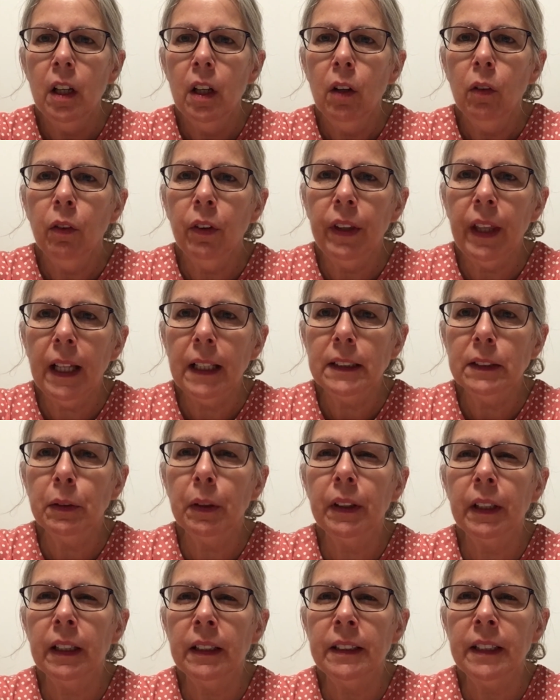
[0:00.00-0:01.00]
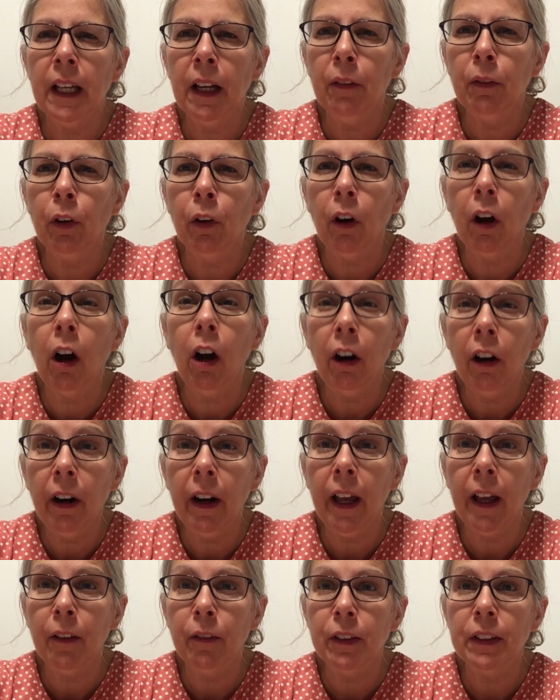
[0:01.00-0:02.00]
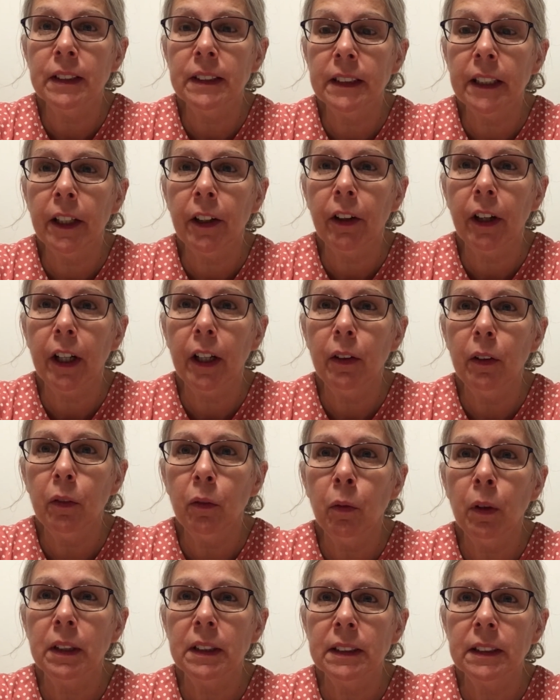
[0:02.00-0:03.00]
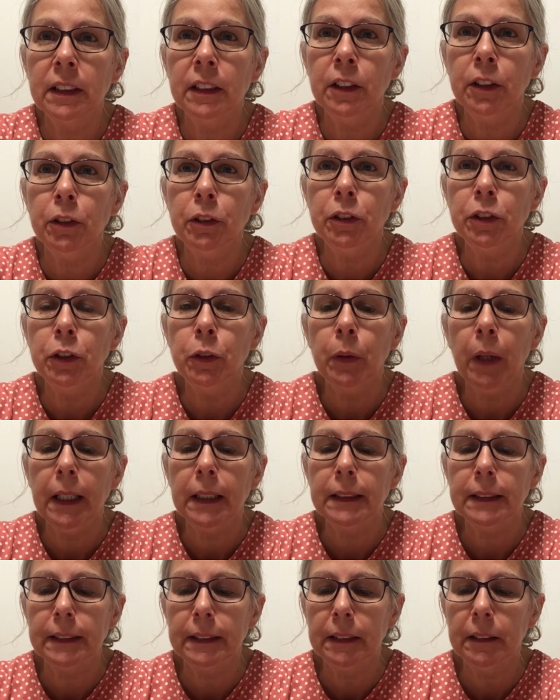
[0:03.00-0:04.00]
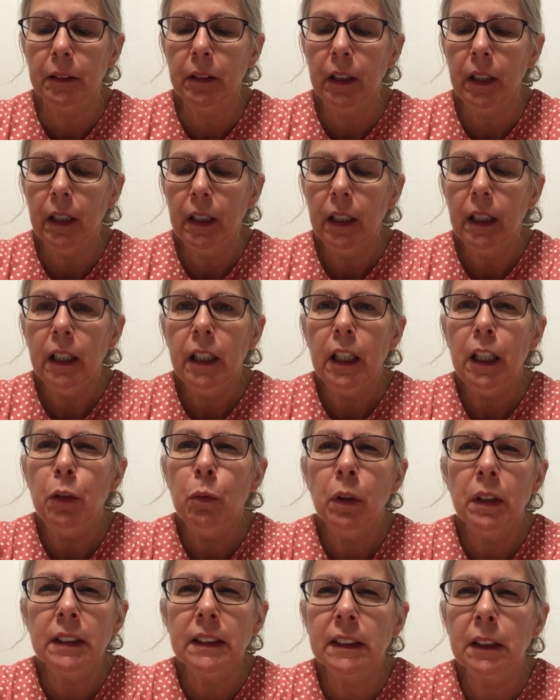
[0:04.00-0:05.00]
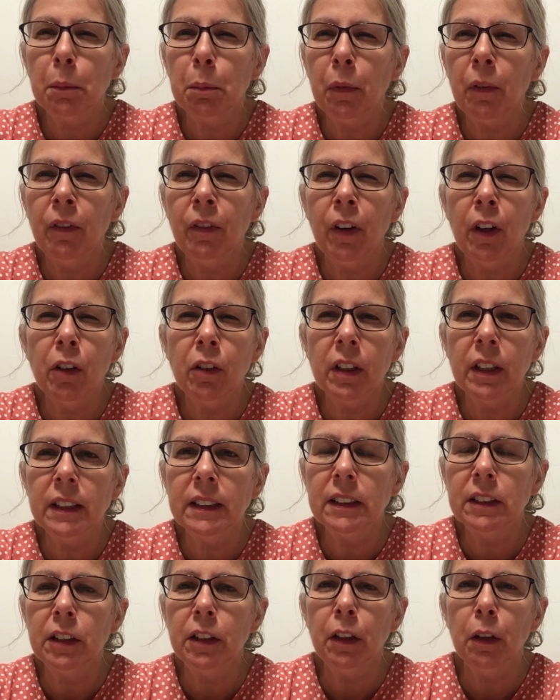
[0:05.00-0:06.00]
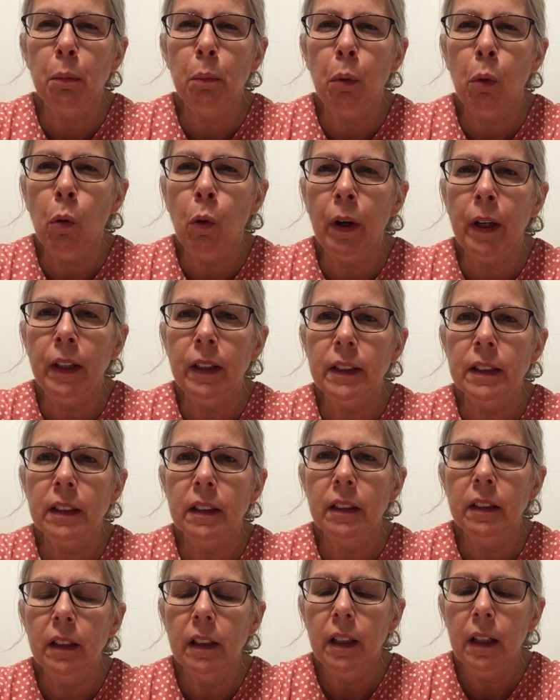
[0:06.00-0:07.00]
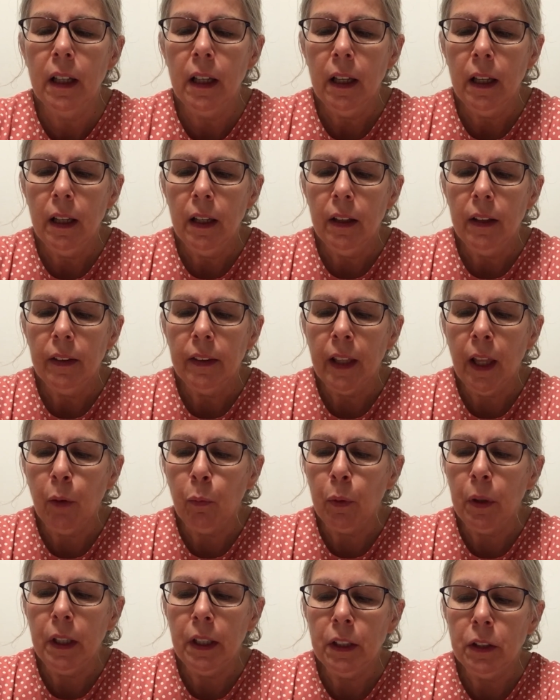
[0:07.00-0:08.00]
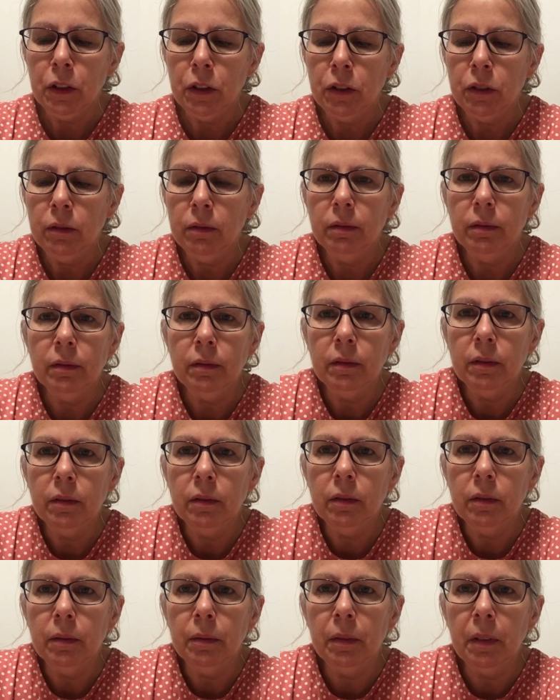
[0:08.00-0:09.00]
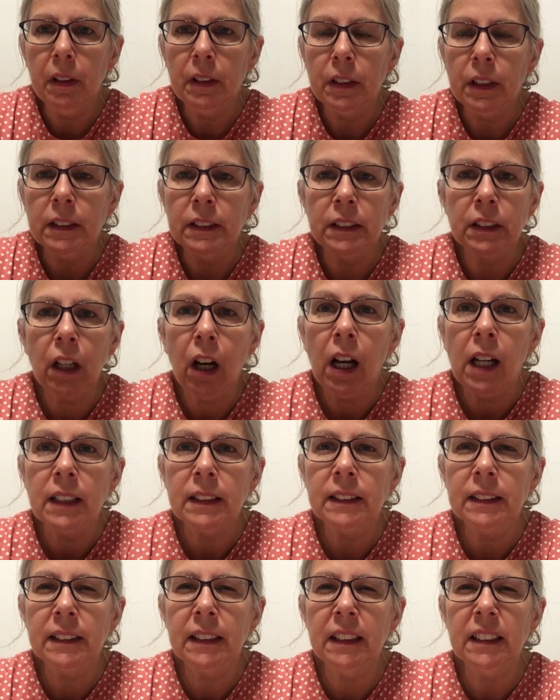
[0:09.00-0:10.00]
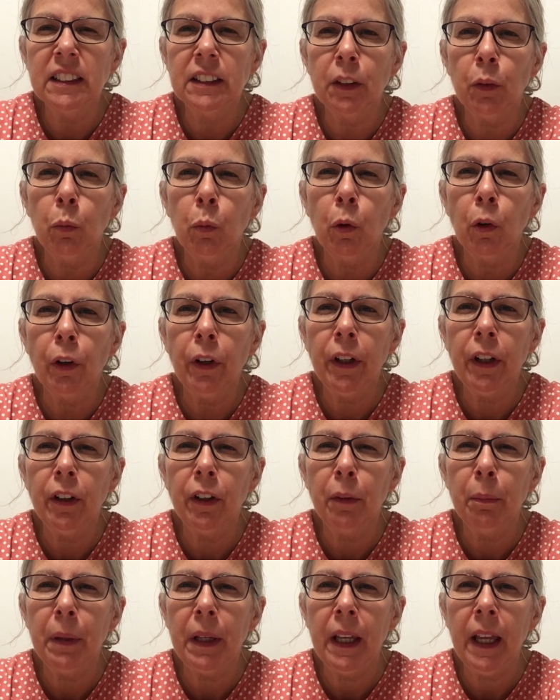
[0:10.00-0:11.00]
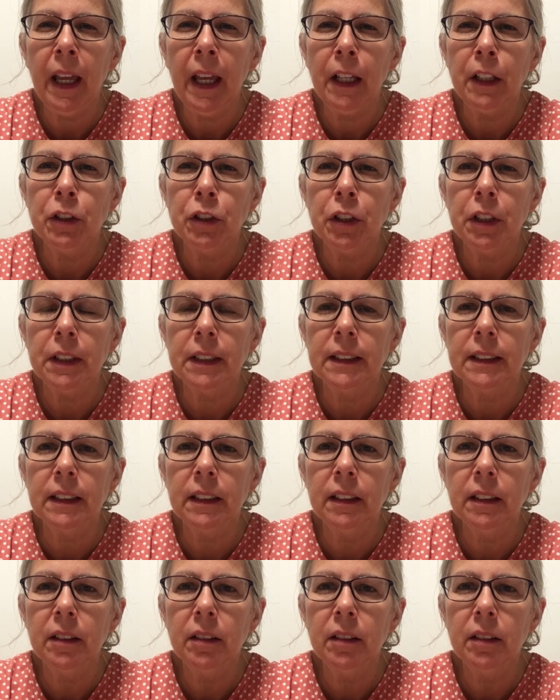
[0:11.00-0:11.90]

Well, that's what the devil, our adversary, wants to do to us. He wants to provoke us to the point that this causes us to worry or be anxious.